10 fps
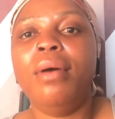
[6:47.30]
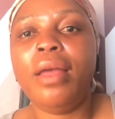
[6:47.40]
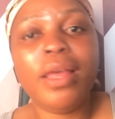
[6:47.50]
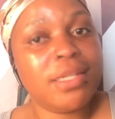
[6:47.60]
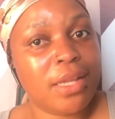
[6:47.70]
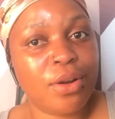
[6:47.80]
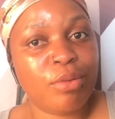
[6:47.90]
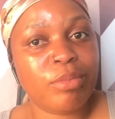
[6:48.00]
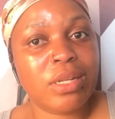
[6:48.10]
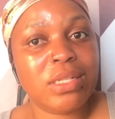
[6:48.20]
As I
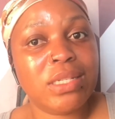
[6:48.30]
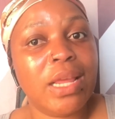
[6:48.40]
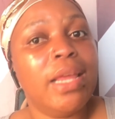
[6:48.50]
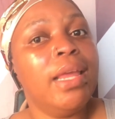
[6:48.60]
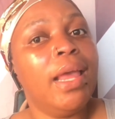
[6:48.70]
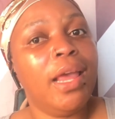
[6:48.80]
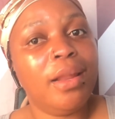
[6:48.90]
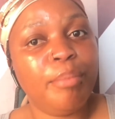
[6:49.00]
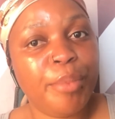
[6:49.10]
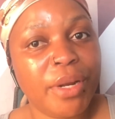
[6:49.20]
normally say
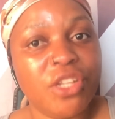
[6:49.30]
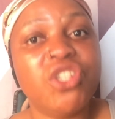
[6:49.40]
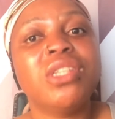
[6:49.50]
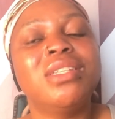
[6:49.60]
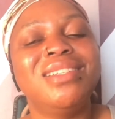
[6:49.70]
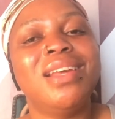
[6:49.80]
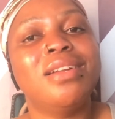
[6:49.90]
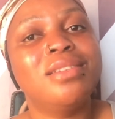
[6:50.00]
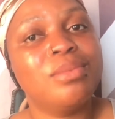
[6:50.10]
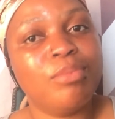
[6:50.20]
and preach,
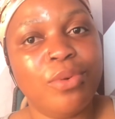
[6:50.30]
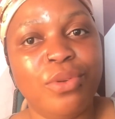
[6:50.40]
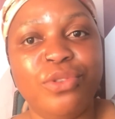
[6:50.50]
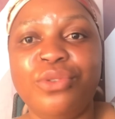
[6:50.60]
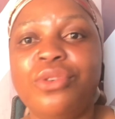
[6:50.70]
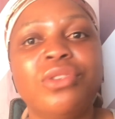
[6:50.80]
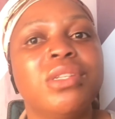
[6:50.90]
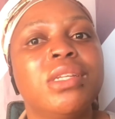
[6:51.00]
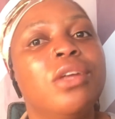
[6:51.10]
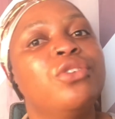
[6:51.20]
start small. Do not
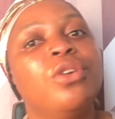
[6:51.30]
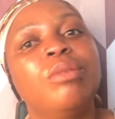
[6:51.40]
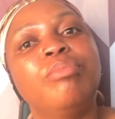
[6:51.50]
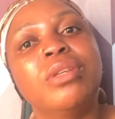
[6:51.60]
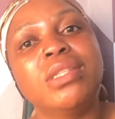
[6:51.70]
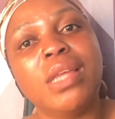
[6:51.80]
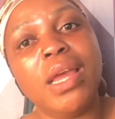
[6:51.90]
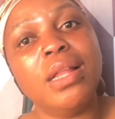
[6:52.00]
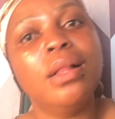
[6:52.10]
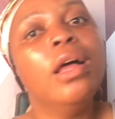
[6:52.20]
start on a big
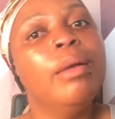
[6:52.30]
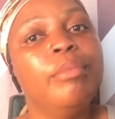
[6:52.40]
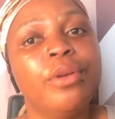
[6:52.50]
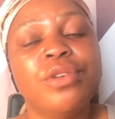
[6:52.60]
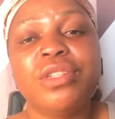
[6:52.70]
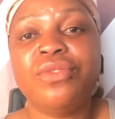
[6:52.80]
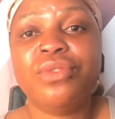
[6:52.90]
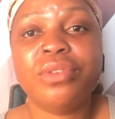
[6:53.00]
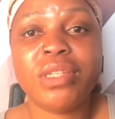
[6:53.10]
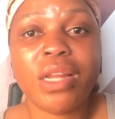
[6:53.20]
scale, because if
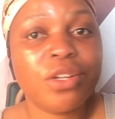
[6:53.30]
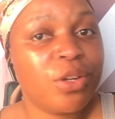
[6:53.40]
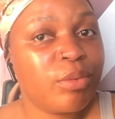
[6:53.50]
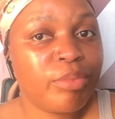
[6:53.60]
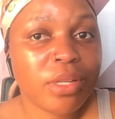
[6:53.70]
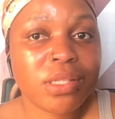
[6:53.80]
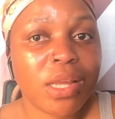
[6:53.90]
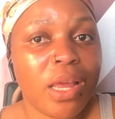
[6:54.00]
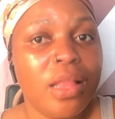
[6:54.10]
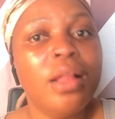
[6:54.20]
you start on a big
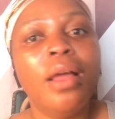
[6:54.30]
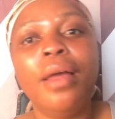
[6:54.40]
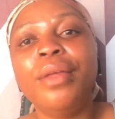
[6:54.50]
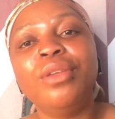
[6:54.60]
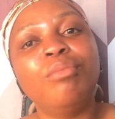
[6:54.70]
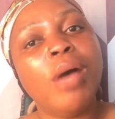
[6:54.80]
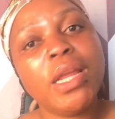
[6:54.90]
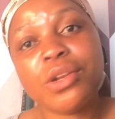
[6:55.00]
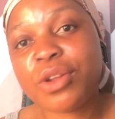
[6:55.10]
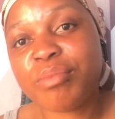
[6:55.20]
scale, you
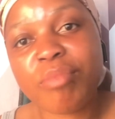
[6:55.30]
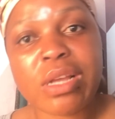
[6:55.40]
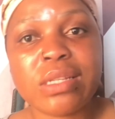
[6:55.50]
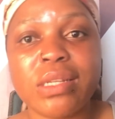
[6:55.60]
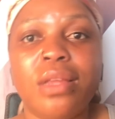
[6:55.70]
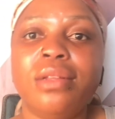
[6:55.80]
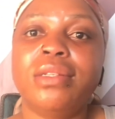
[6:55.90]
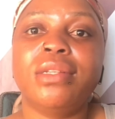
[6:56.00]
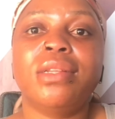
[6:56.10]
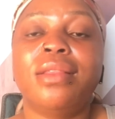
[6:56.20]
might not make
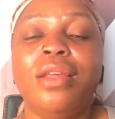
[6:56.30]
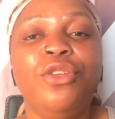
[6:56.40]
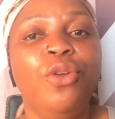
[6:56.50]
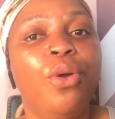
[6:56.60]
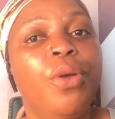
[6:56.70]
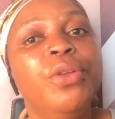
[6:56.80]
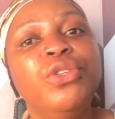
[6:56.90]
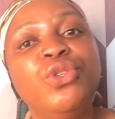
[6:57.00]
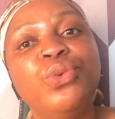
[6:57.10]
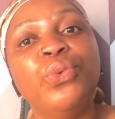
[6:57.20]
sales. Then you're
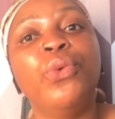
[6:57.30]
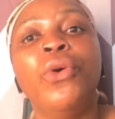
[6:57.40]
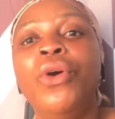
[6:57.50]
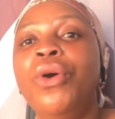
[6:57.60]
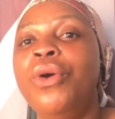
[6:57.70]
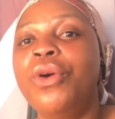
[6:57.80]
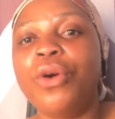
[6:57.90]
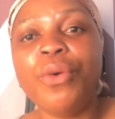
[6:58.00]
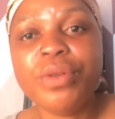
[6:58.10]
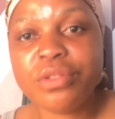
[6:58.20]
going to
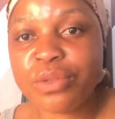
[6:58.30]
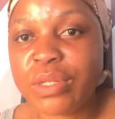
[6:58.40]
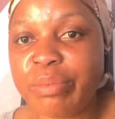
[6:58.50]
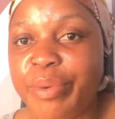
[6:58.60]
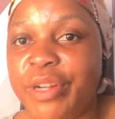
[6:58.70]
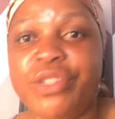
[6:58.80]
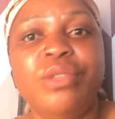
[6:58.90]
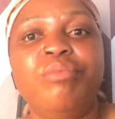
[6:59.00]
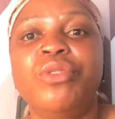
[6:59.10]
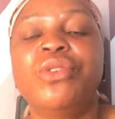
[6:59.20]
go into
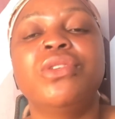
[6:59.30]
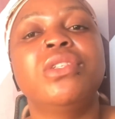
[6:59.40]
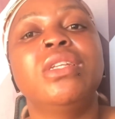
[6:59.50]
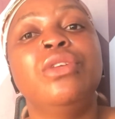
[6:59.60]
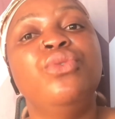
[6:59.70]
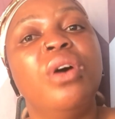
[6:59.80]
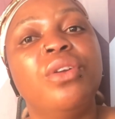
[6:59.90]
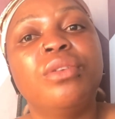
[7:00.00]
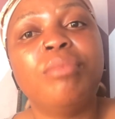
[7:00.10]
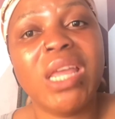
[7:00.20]
depression because you are
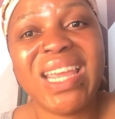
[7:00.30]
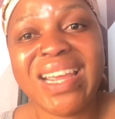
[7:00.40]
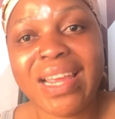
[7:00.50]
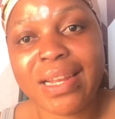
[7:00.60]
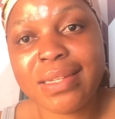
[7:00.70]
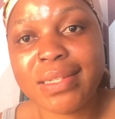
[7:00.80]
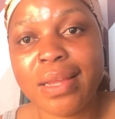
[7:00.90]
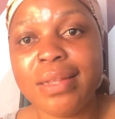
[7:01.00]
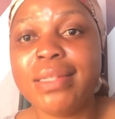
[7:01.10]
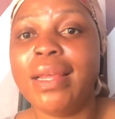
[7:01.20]
not making any sales,